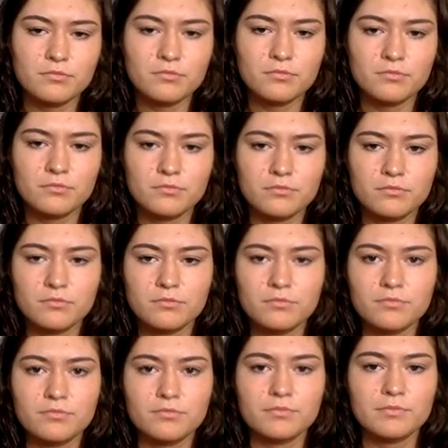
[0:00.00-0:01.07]

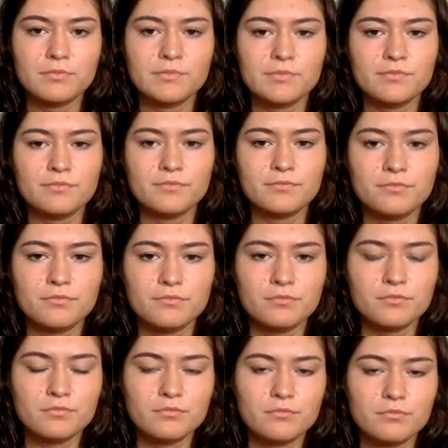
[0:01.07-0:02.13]

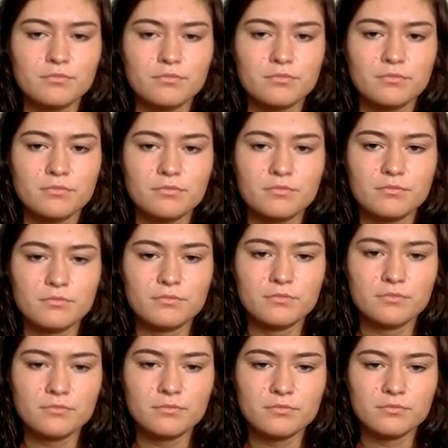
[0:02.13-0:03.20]

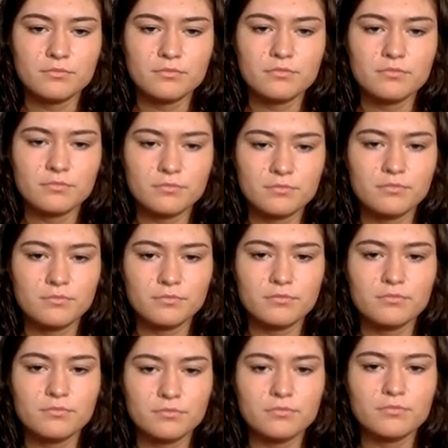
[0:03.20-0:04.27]

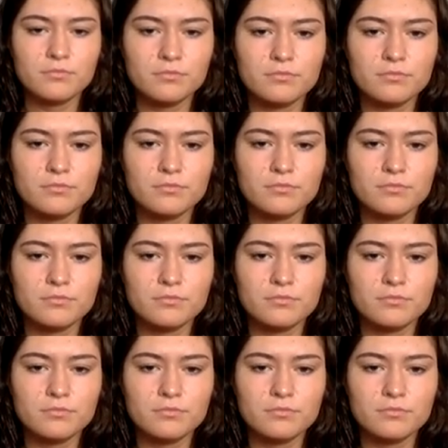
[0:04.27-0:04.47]
(not speaking)